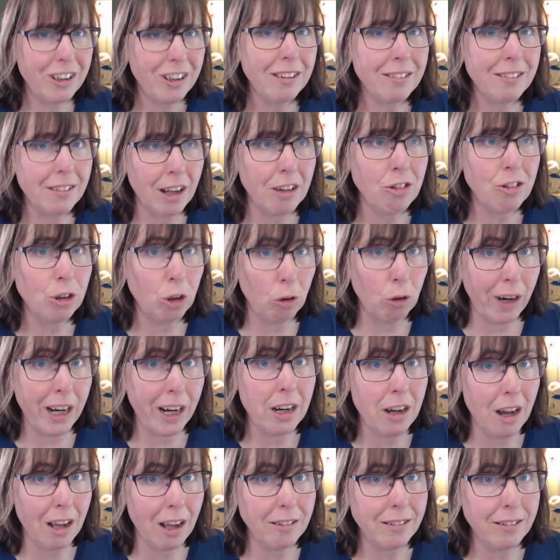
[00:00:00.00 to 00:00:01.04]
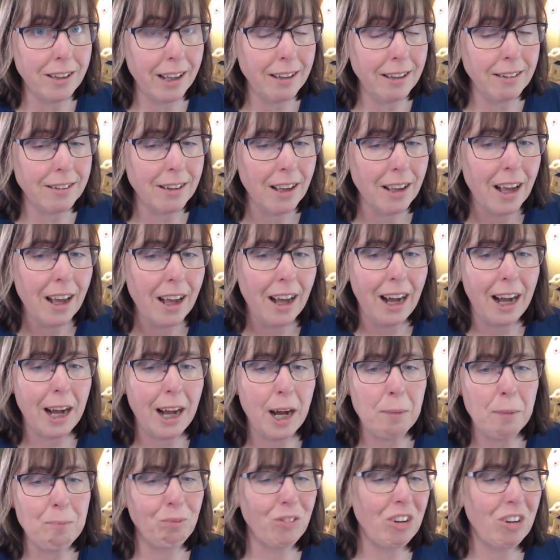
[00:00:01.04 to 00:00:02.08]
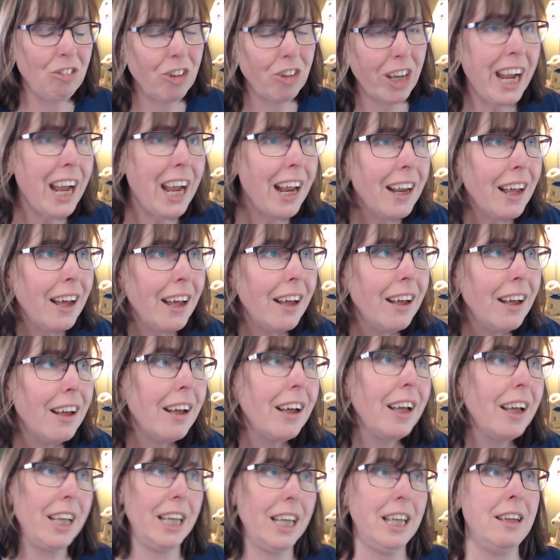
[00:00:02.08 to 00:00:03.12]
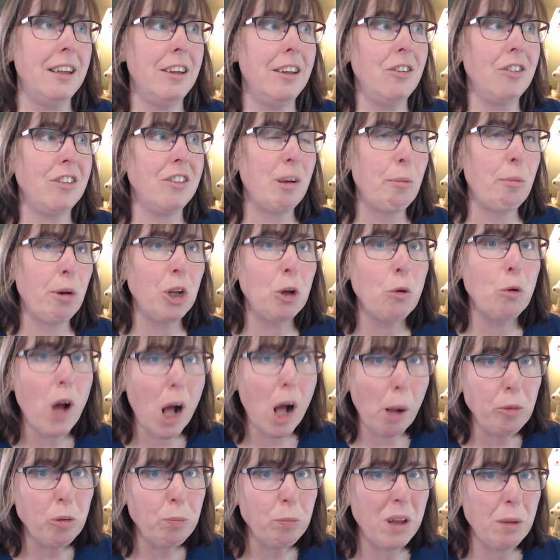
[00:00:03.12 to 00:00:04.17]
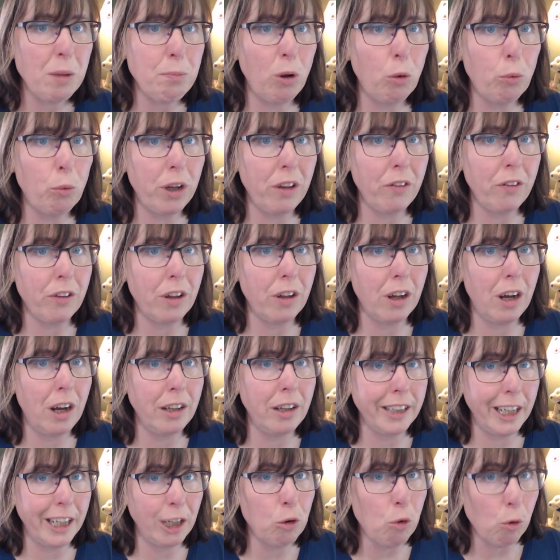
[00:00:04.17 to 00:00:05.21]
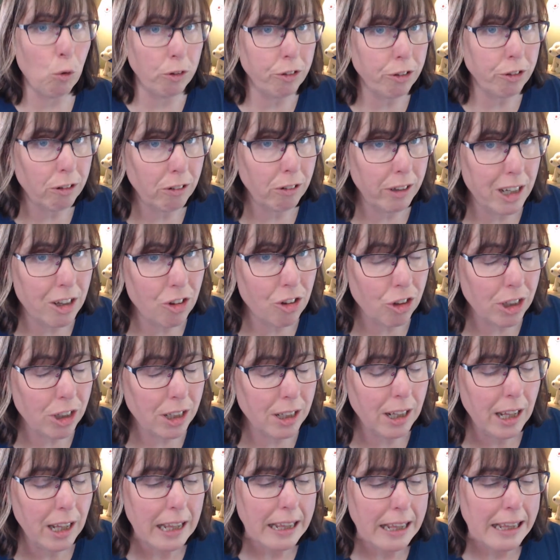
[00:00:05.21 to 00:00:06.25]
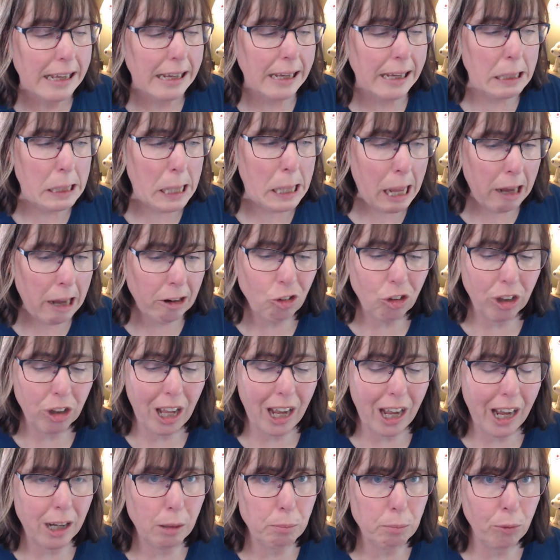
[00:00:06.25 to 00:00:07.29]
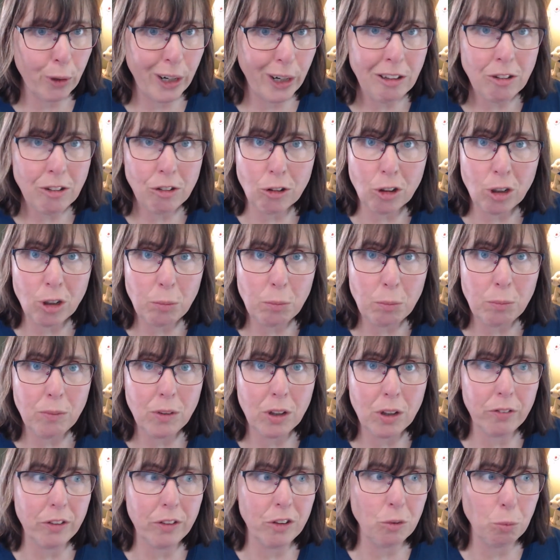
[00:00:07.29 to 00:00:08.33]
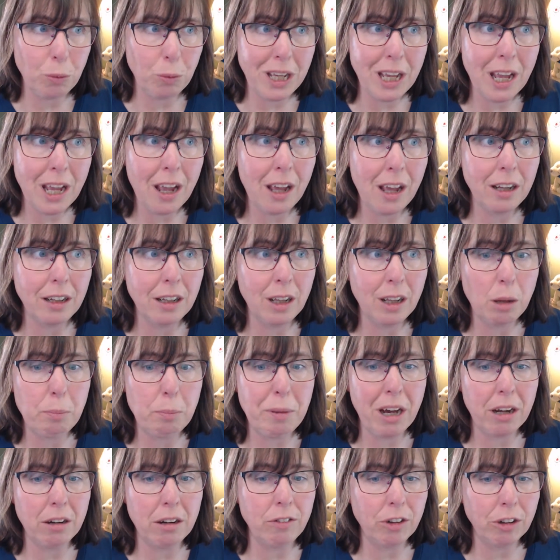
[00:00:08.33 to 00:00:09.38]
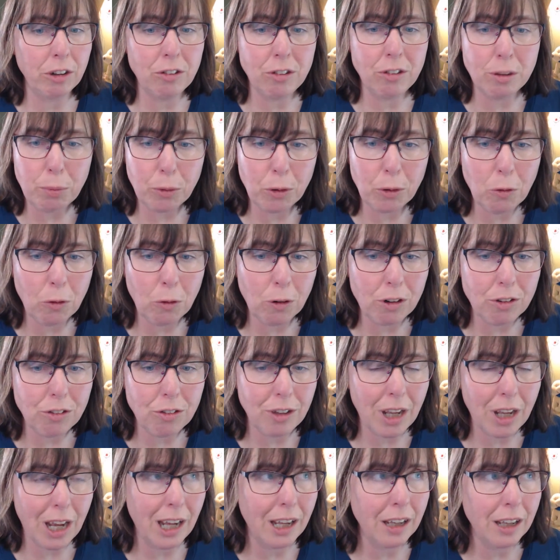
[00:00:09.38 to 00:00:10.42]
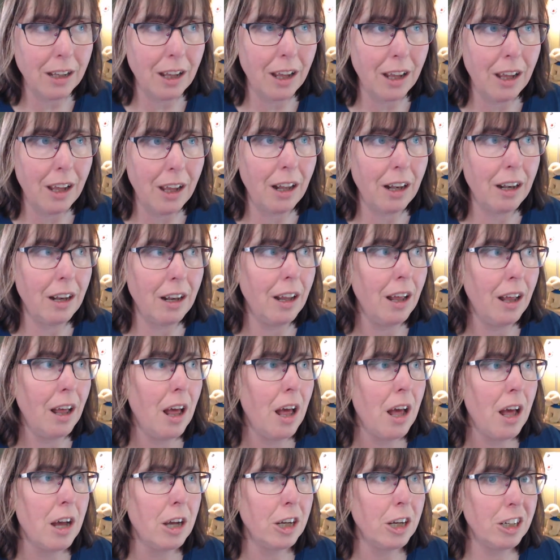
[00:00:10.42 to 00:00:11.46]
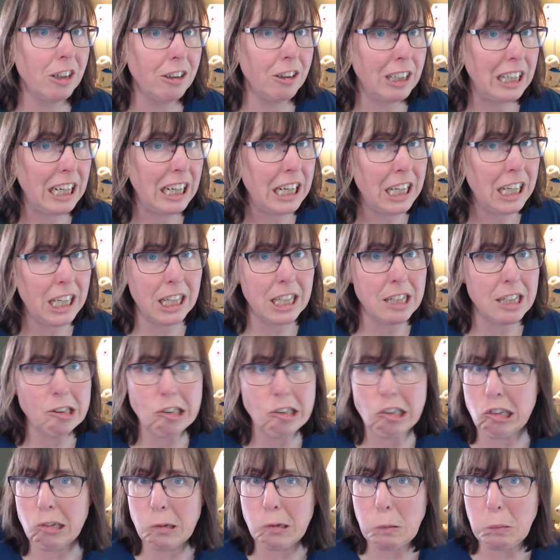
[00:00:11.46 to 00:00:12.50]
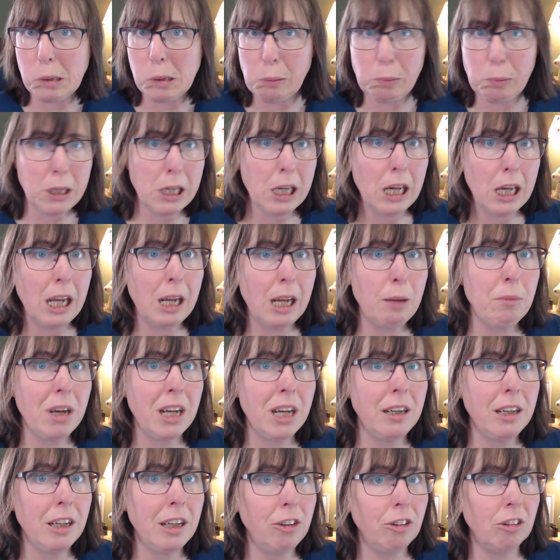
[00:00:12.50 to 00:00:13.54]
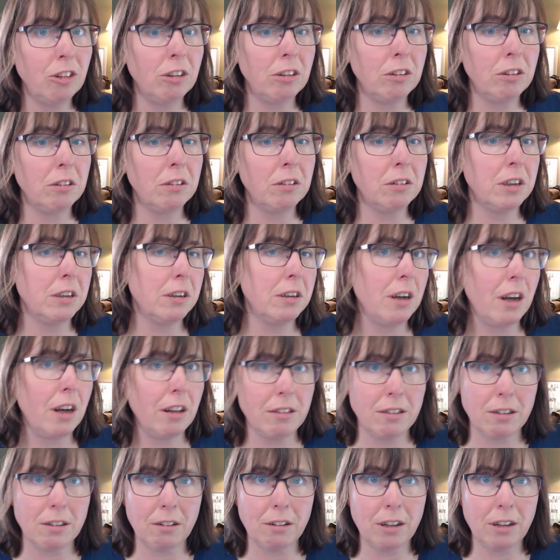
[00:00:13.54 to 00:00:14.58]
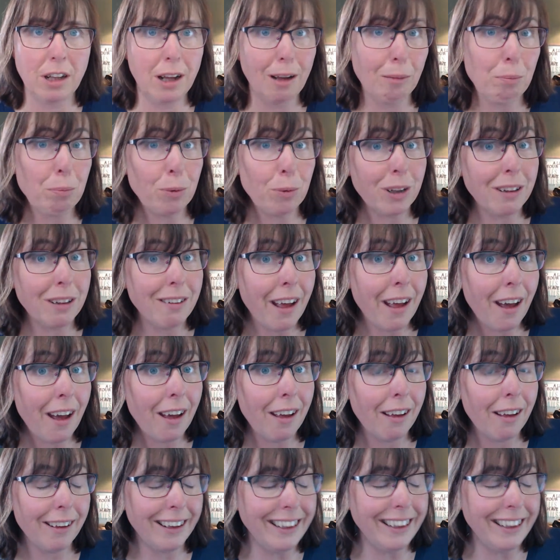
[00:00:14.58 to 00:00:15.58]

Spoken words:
has lots of great content. Diana is someone who helps people with online course creation. And actually, I had a brainstorm this weekend about a very simple course I can create. And so maybe I might need your consult help with that.